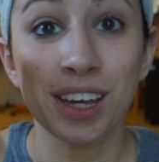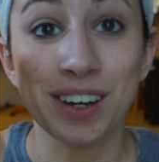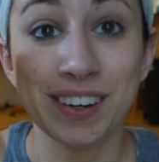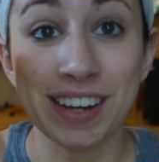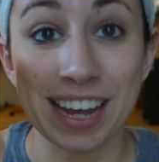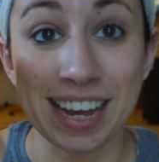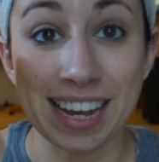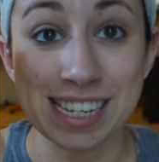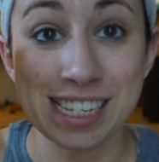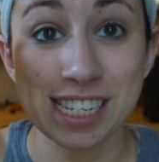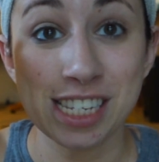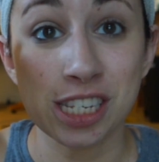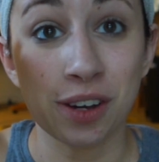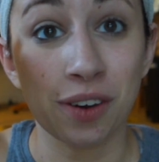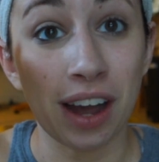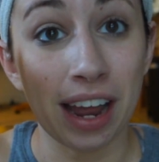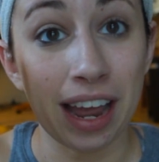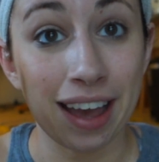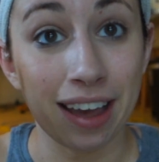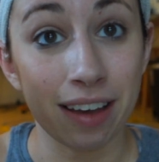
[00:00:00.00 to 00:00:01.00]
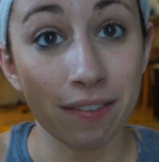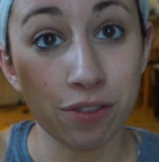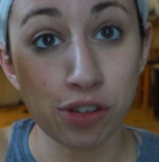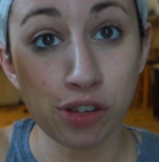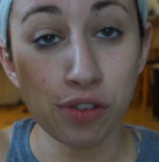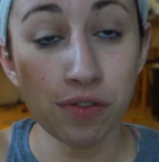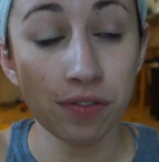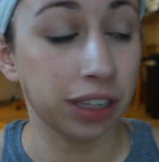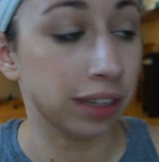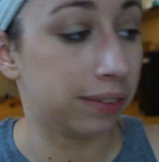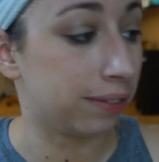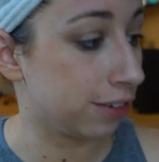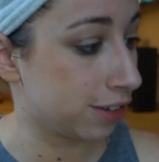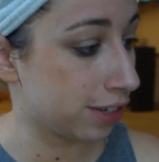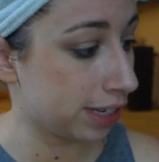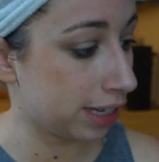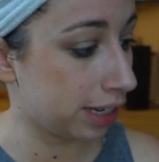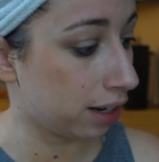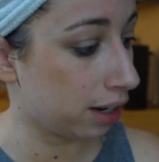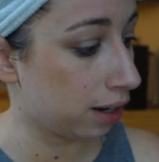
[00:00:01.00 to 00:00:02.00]
Okay, so I have two flavors
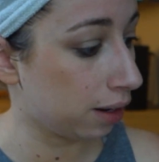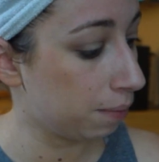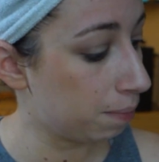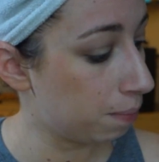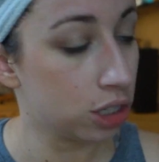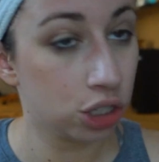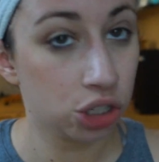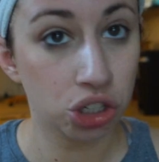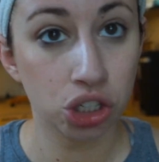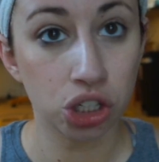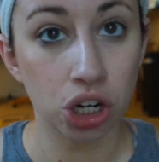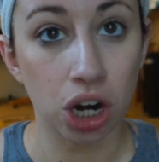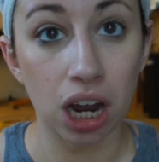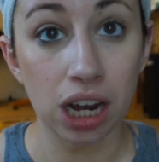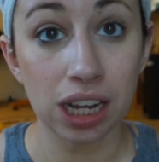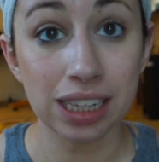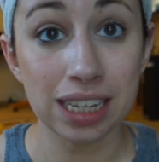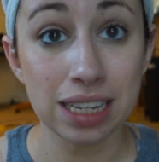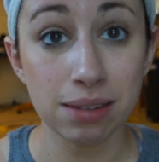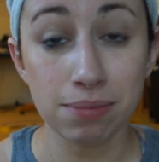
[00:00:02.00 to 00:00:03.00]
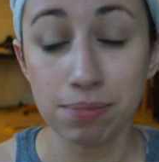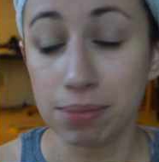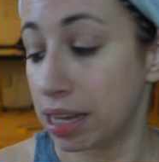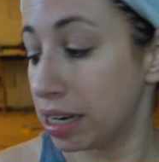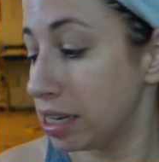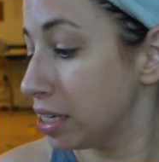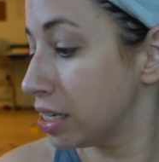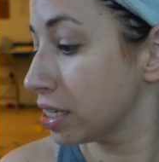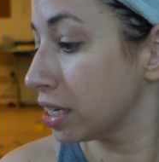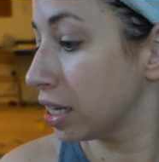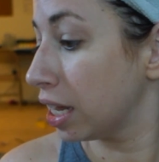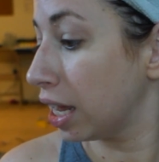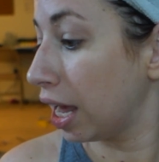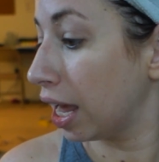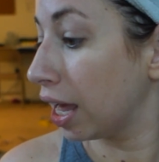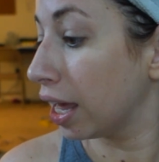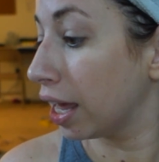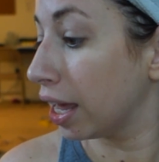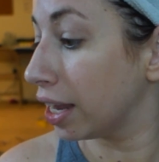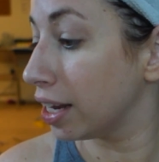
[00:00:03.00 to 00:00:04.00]
here chocolate mint
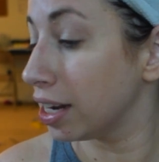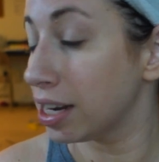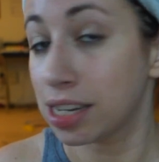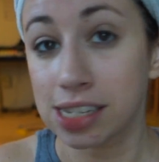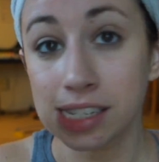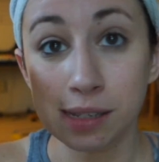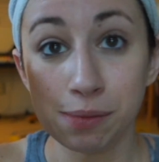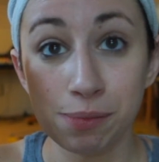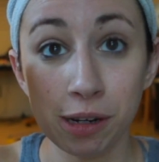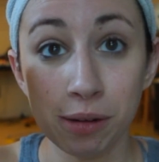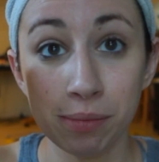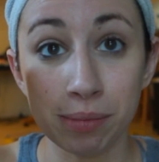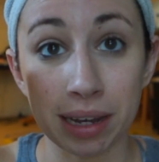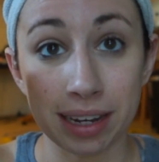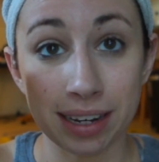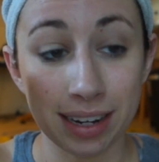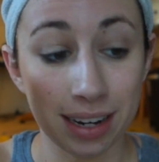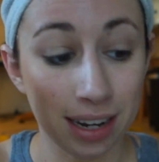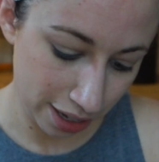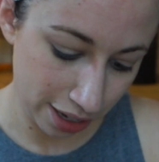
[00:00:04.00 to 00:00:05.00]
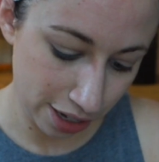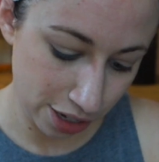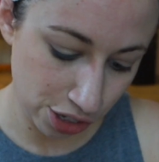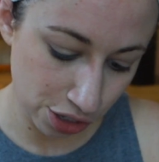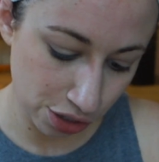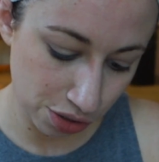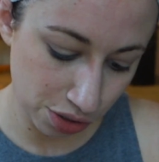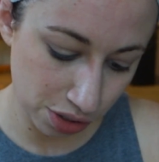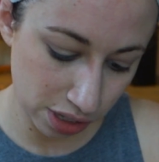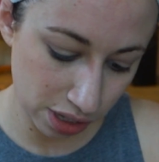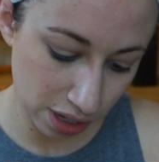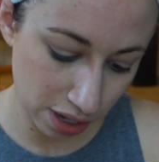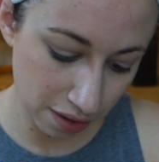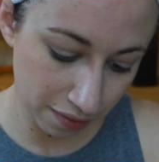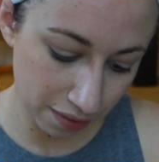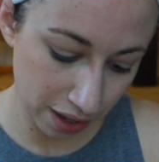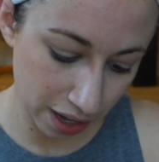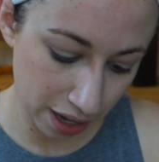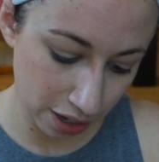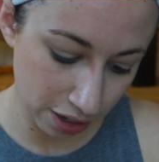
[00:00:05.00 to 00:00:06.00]
and spearmint. A dose
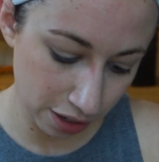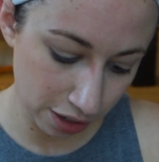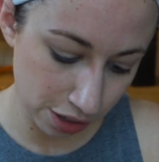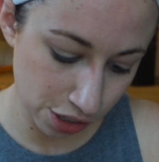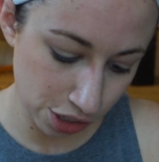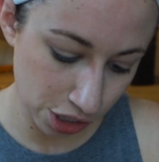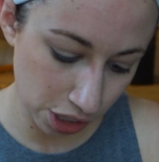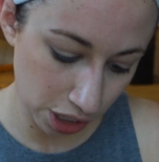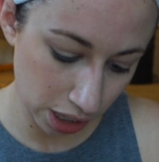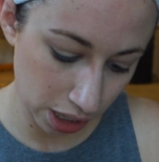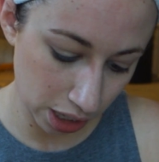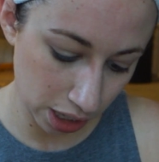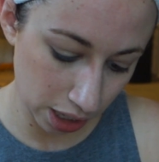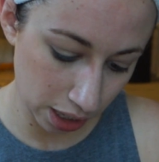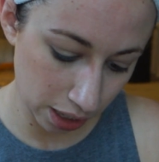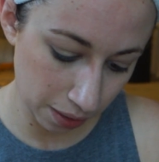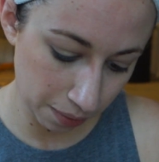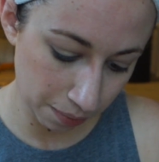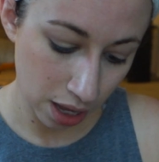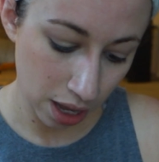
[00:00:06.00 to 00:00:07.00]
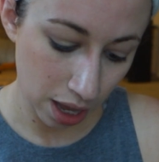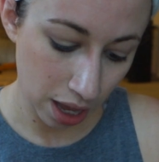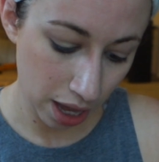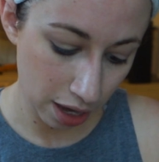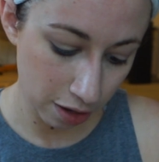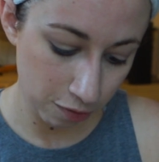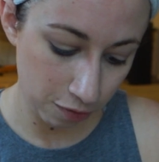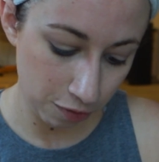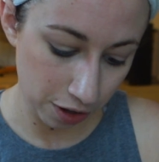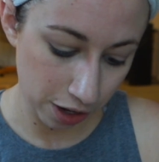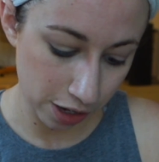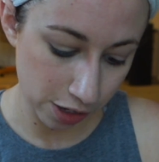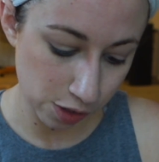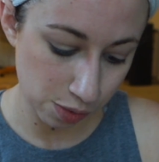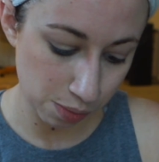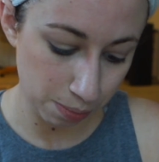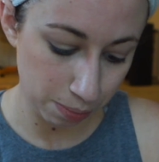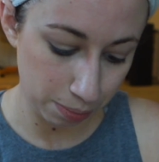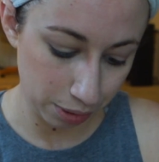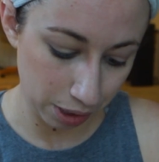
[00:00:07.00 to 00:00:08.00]
of energy and fresh
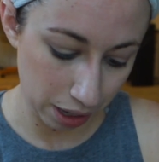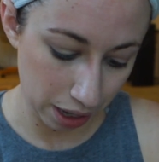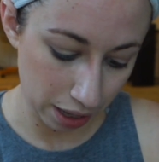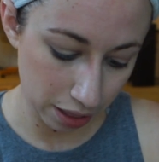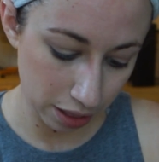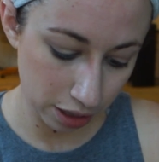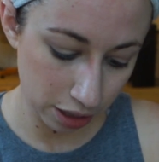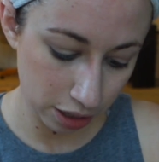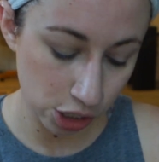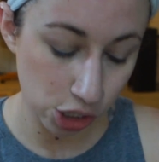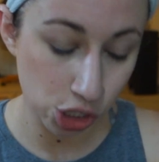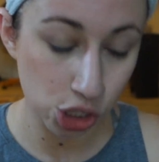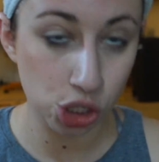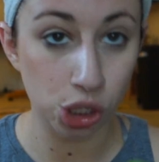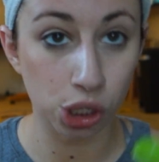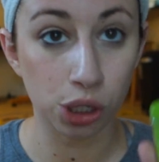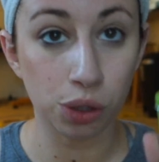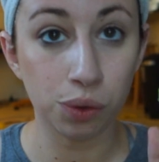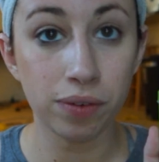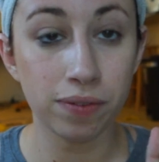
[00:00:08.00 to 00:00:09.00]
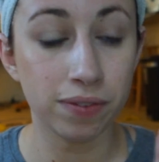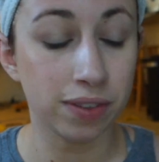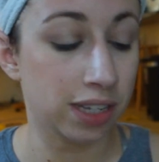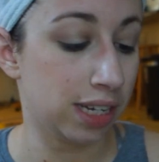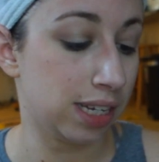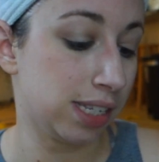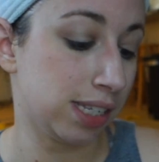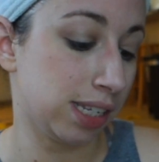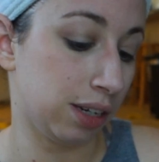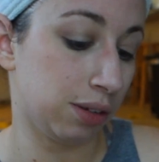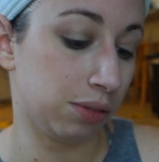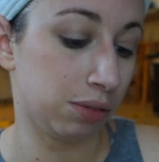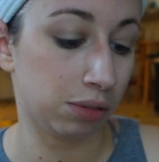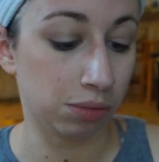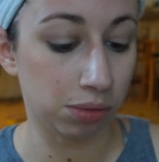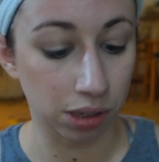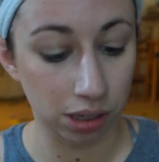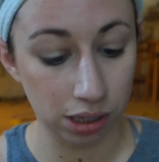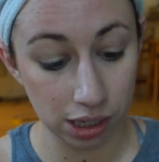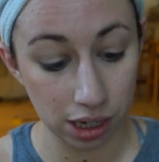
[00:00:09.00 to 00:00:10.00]
breath. Two of these equal
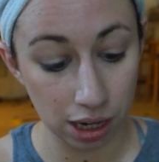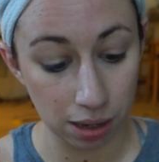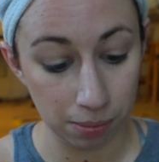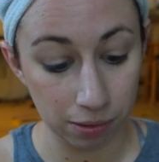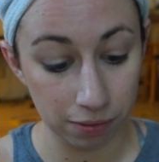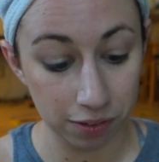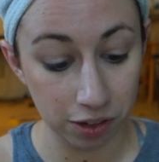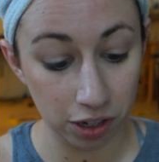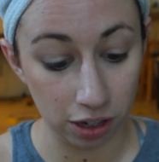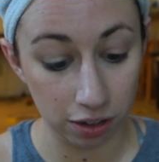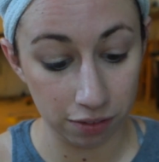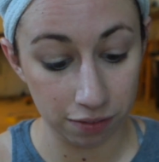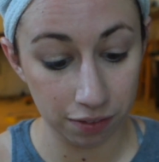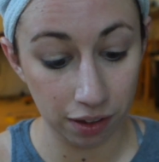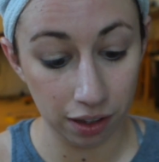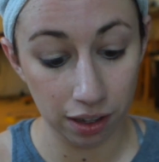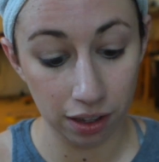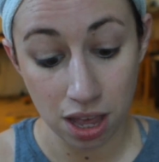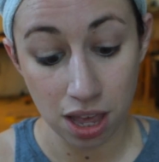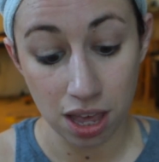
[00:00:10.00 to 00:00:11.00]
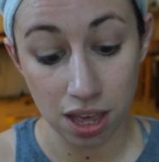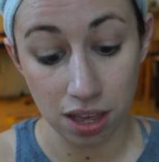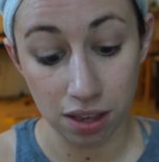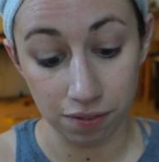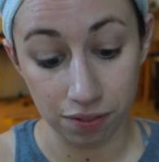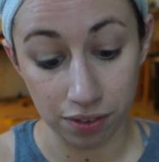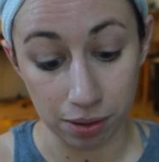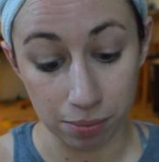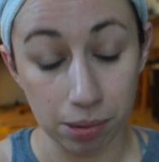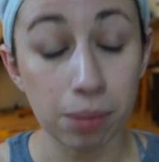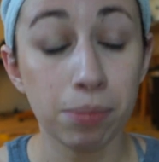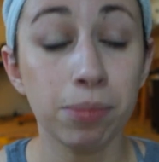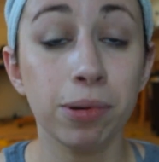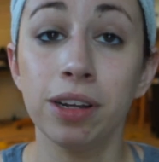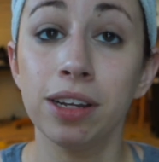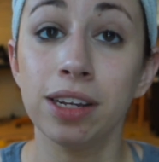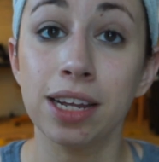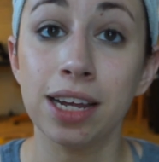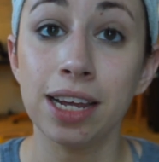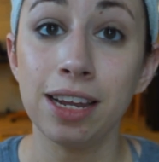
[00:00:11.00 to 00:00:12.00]
one cup of coffee. If I'm up all
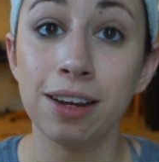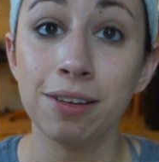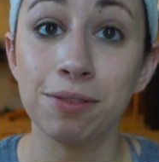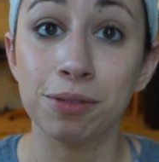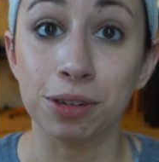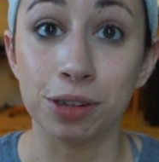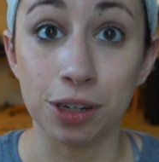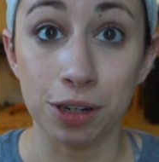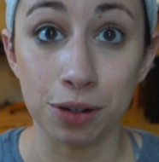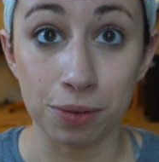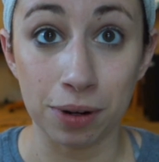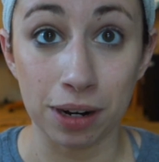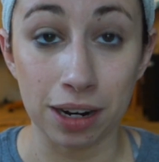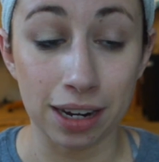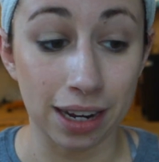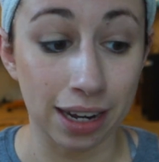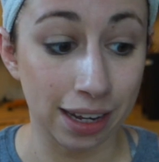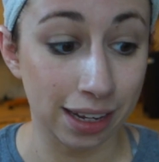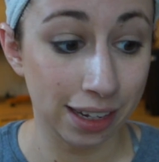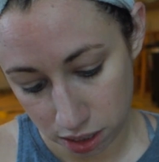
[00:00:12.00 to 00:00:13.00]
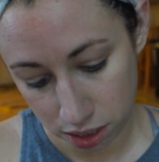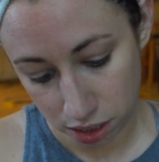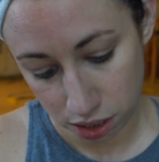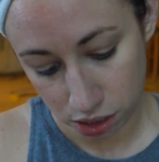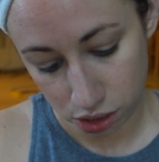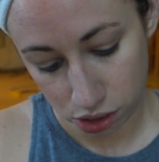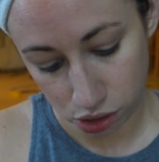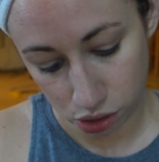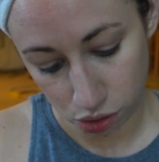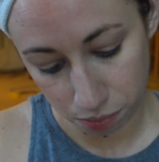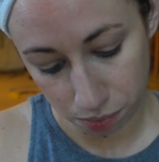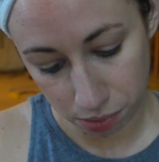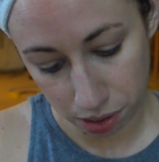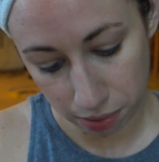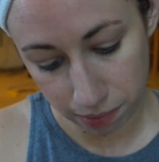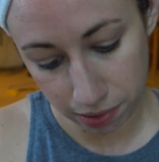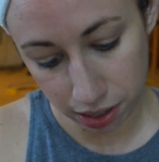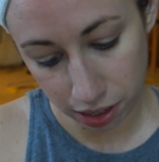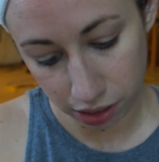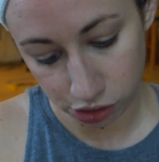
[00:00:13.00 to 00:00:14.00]
night, we'll know why. So
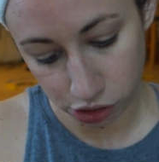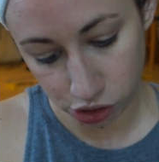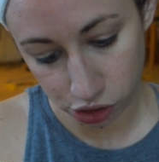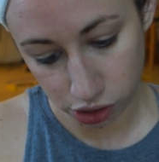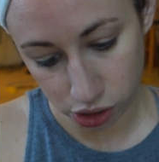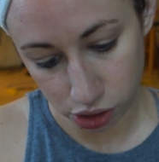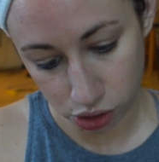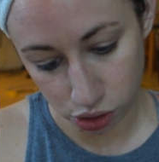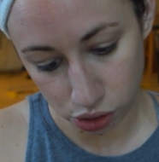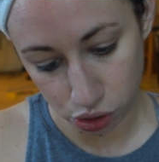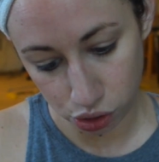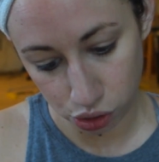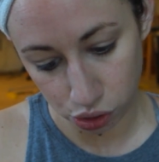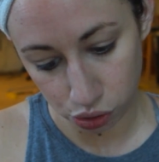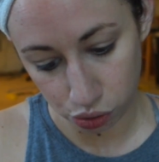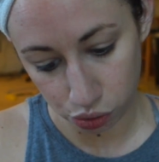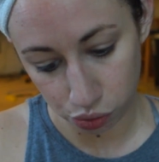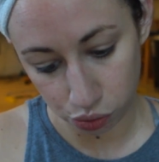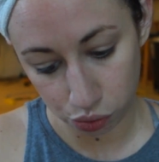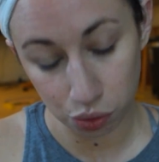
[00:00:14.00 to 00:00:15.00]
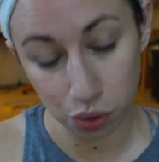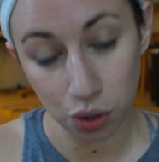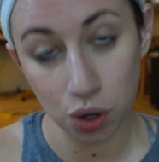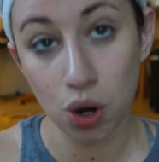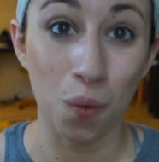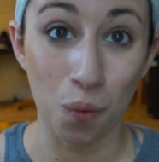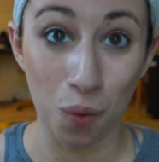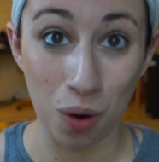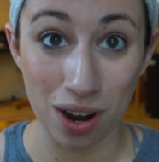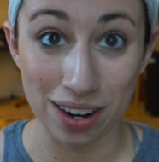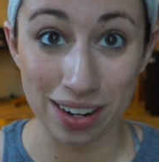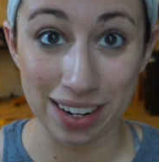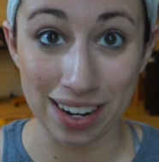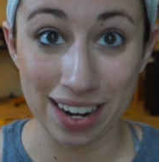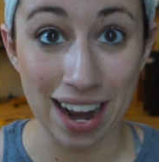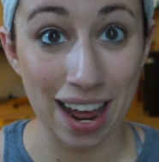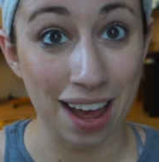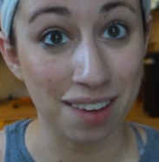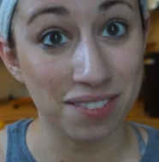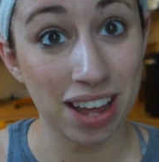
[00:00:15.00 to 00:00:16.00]
maybe I'll just do one
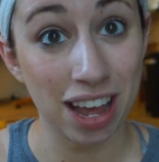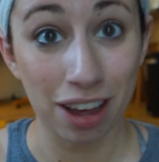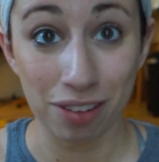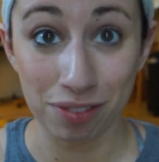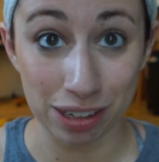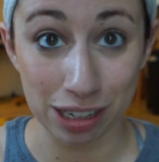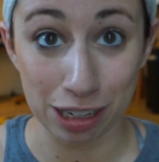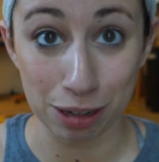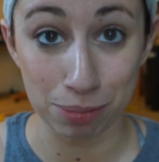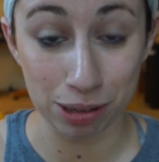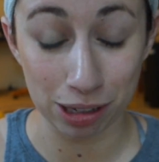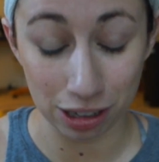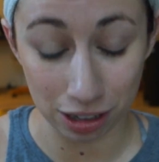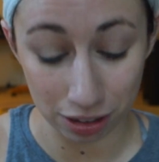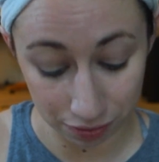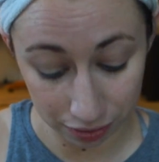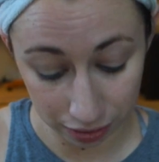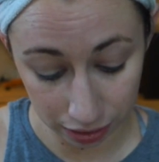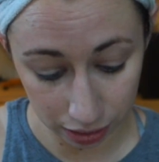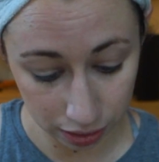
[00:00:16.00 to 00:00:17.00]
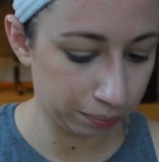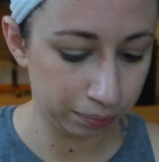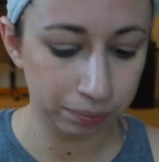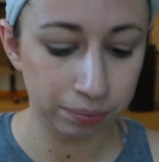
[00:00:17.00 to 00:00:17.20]
and have half a cup of coffee.